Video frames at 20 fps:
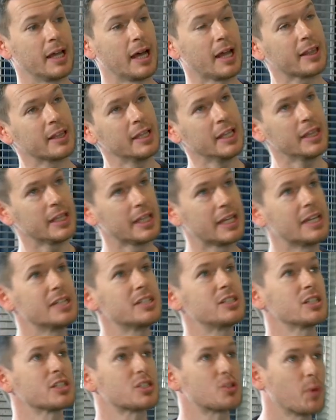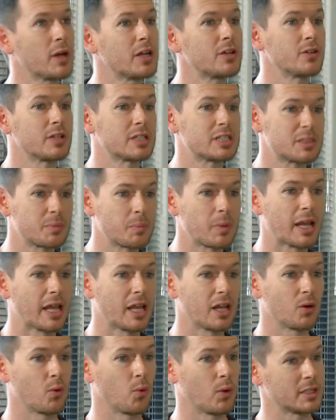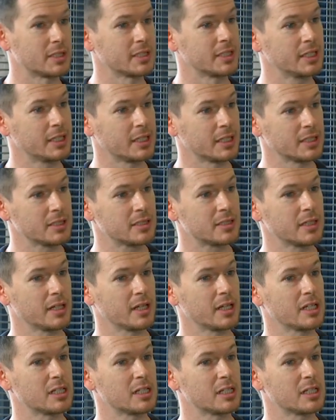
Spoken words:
I think the easiest way to explain what it is